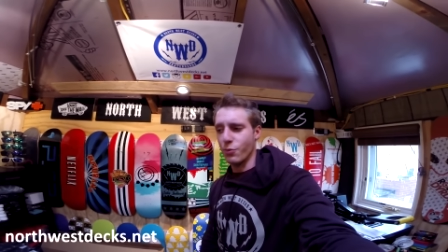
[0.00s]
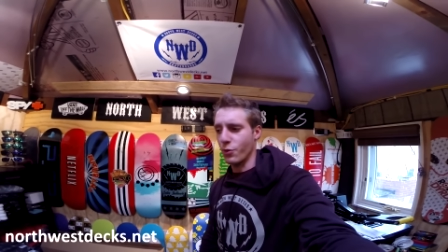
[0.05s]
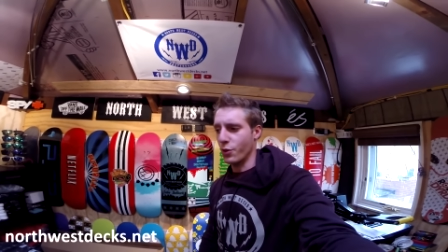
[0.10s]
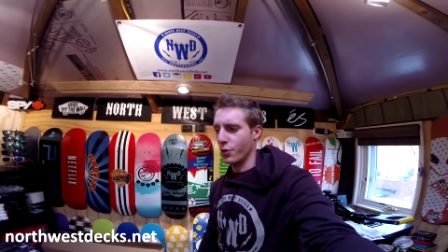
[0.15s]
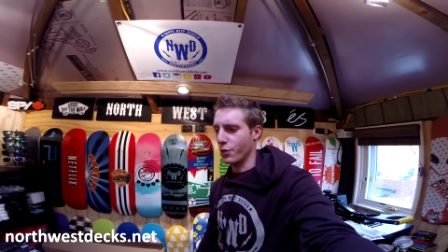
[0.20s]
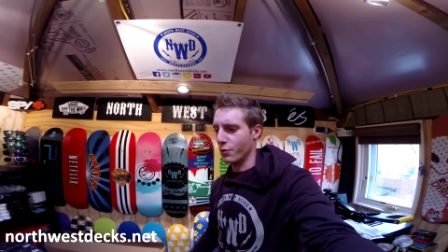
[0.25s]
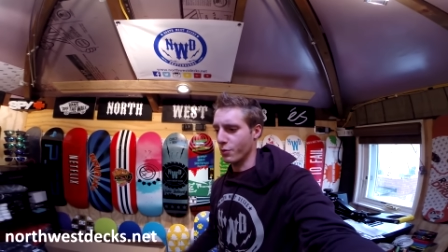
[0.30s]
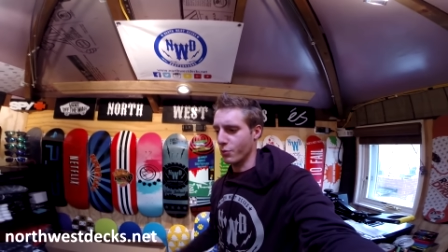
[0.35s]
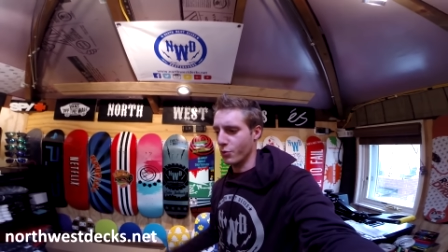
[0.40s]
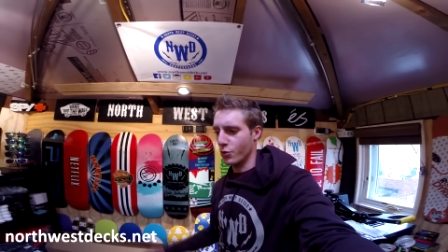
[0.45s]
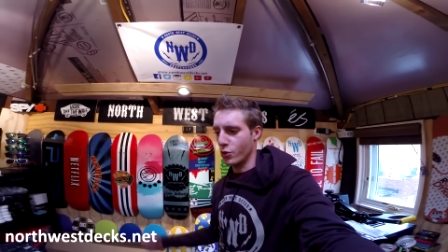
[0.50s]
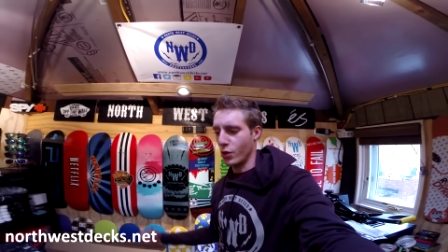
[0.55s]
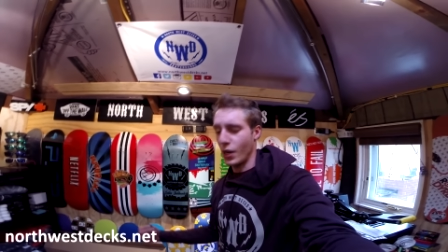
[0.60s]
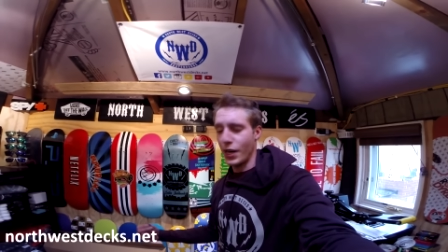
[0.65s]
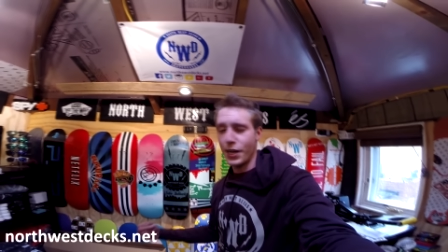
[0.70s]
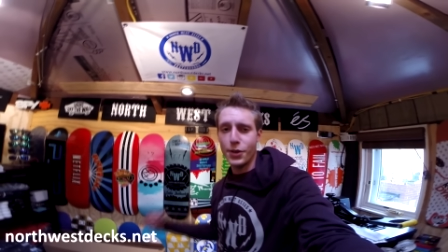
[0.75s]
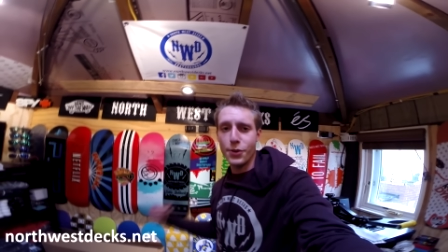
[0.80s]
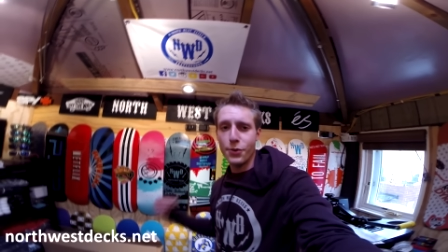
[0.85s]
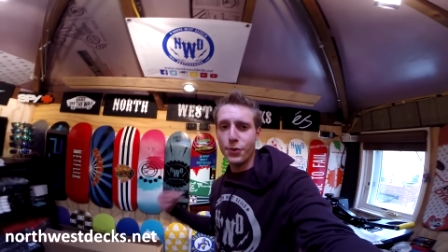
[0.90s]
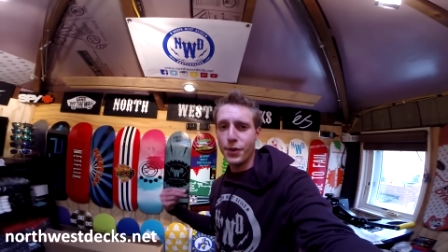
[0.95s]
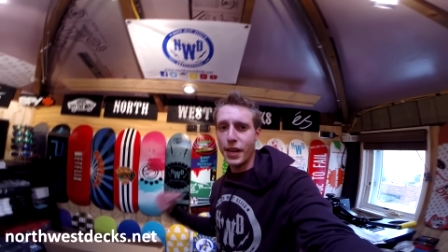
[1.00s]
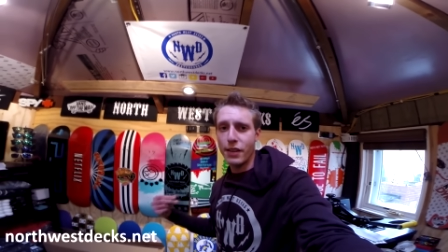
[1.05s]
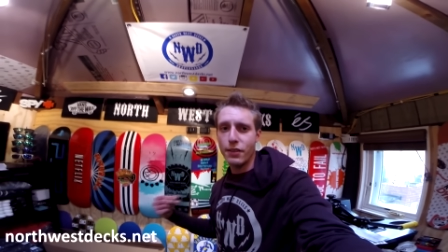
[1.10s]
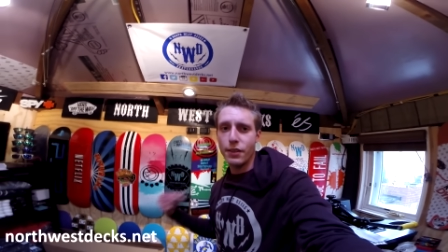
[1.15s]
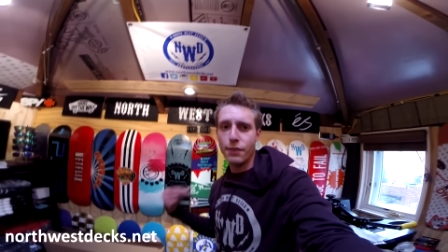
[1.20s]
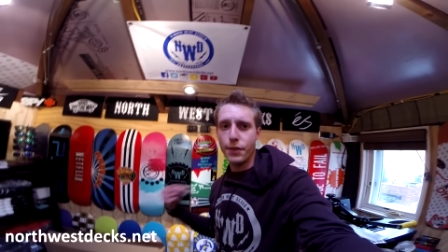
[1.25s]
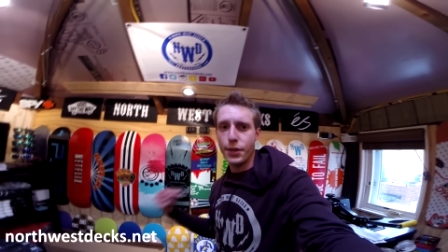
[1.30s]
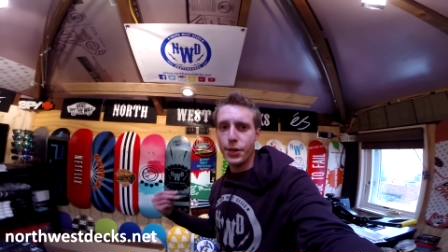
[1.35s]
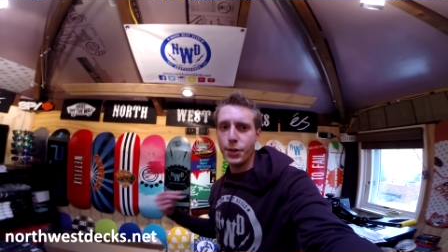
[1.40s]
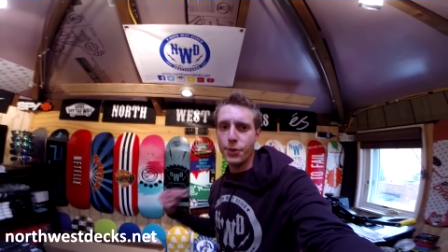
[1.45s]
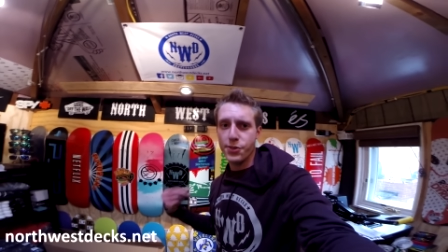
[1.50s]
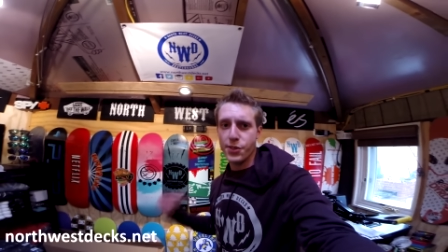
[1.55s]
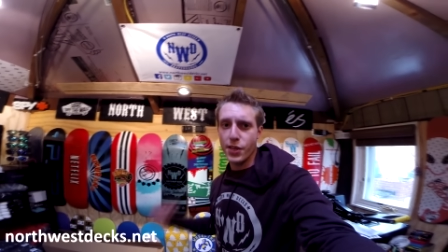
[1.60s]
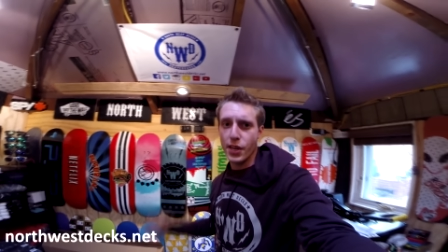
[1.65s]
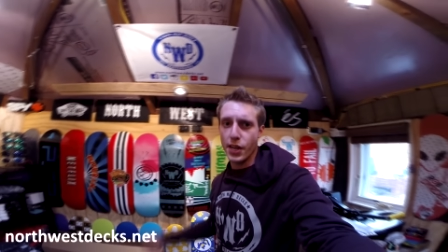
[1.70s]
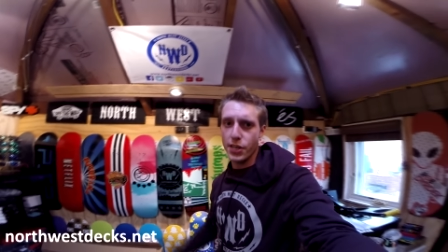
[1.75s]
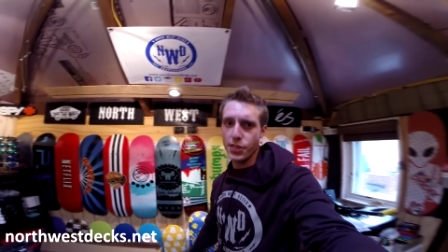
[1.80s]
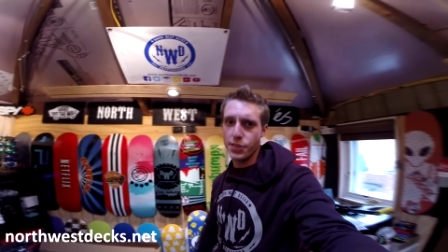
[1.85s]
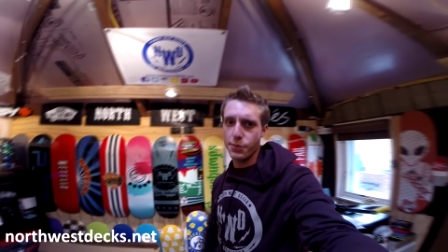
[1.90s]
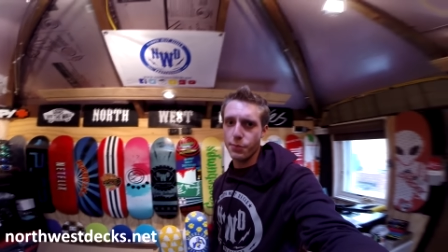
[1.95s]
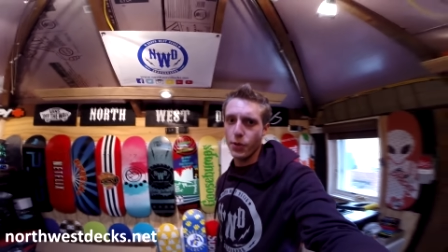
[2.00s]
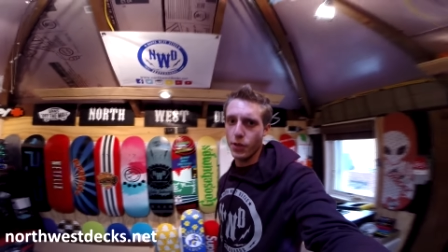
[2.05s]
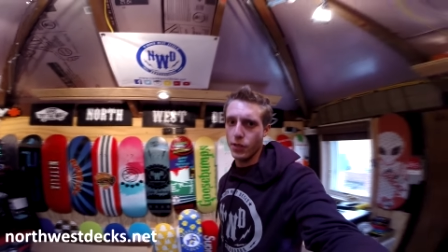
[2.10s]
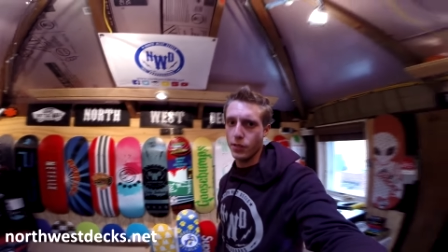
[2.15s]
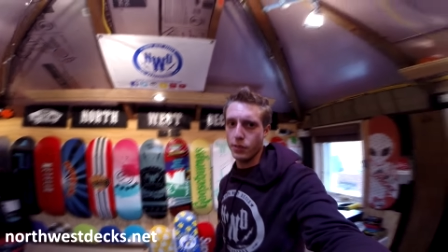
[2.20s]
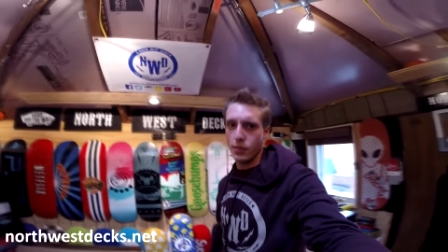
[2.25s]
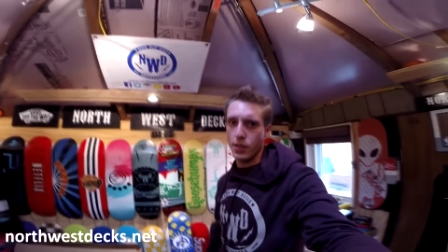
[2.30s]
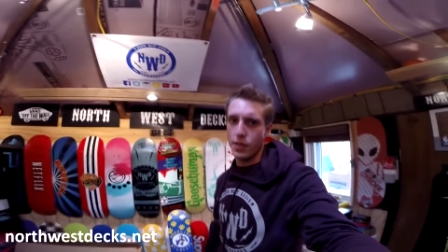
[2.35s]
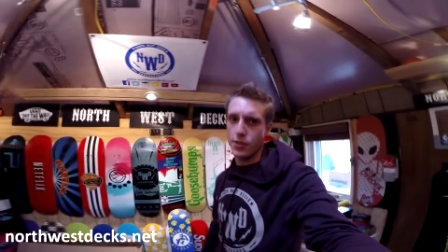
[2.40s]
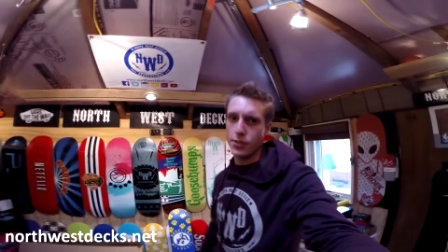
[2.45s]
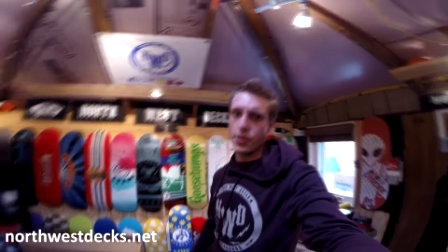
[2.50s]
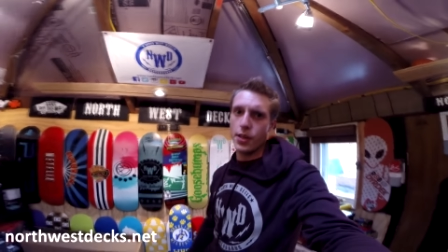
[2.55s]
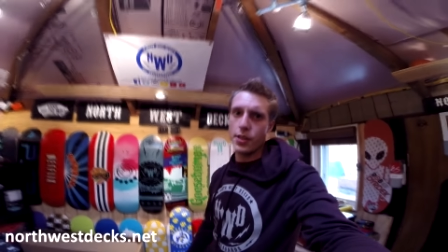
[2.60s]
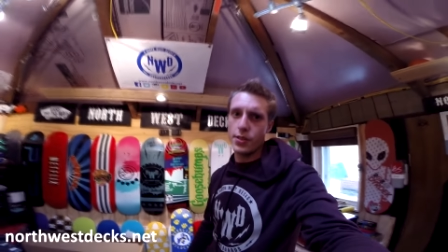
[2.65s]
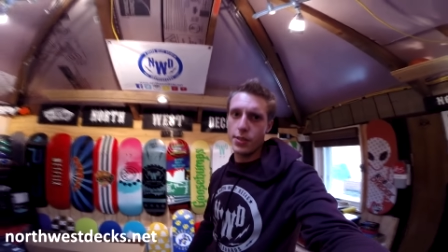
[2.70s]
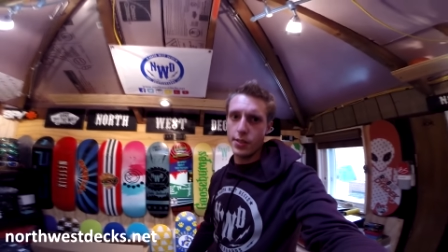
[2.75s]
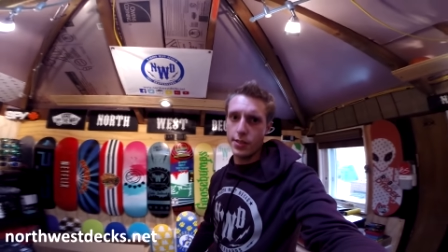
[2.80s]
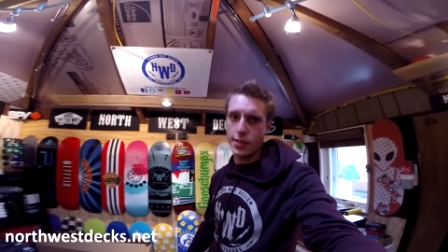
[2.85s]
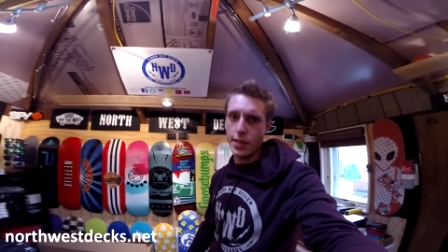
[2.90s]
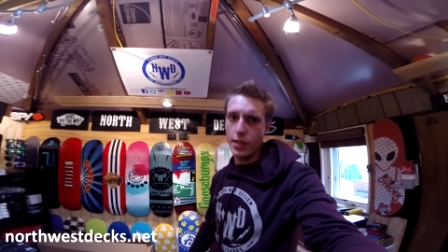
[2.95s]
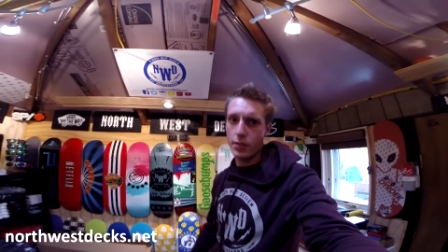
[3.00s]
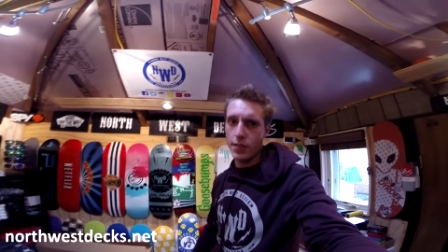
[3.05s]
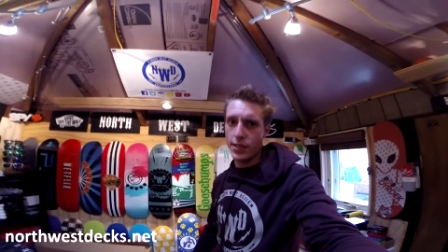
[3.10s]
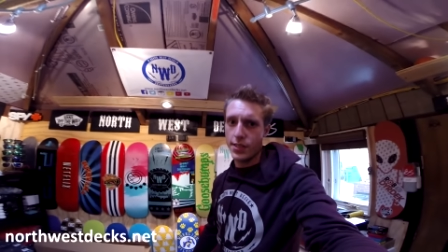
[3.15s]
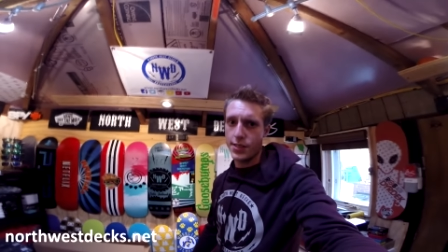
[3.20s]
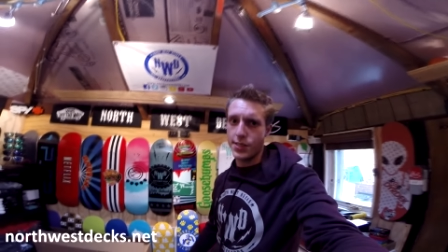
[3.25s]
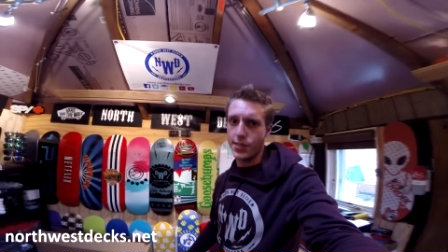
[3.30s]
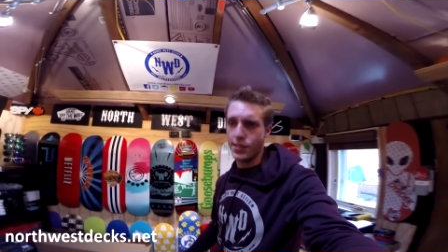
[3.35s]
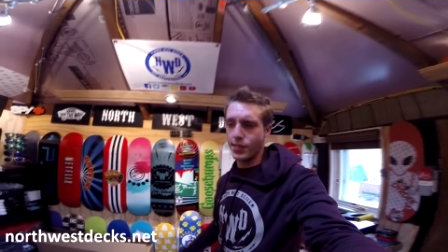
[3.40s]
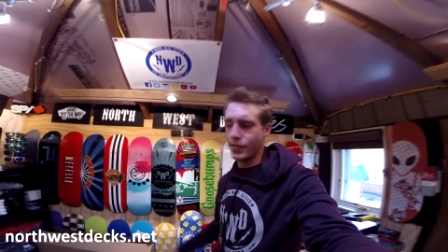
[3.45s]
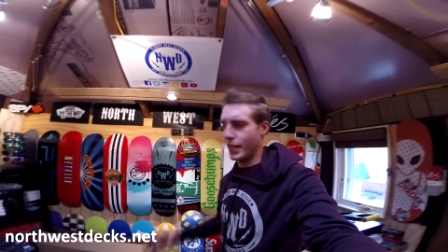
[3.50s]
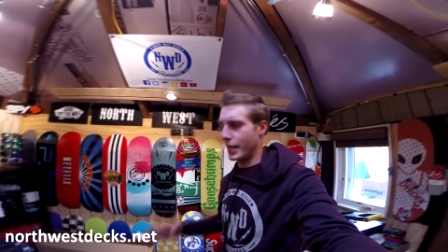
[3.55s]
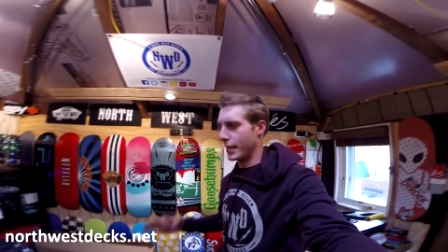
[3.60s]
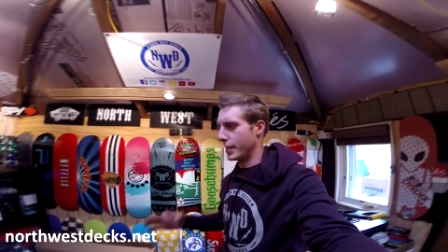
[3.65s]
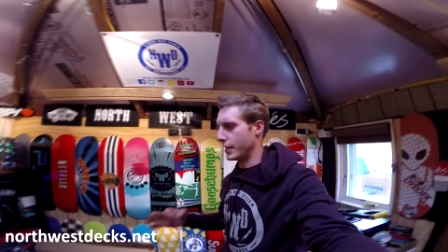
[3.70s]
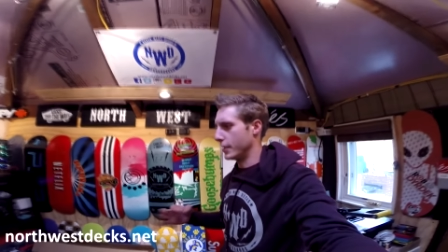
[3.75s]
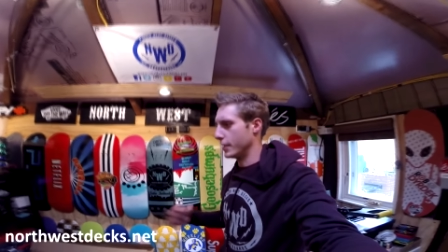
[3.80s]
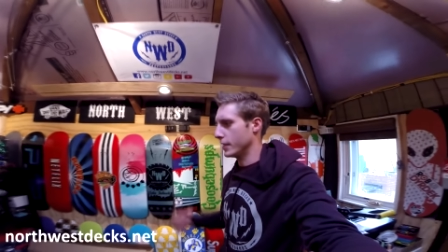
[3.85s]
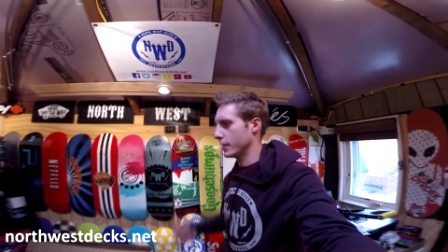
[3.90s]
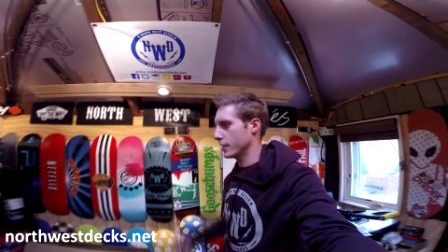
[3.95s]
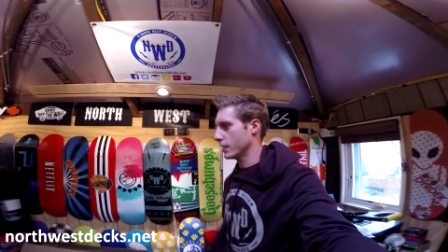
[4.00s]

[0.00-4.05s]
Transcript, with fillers: We're trying to do daily videos, guys, but as you guys can tell, it's kind of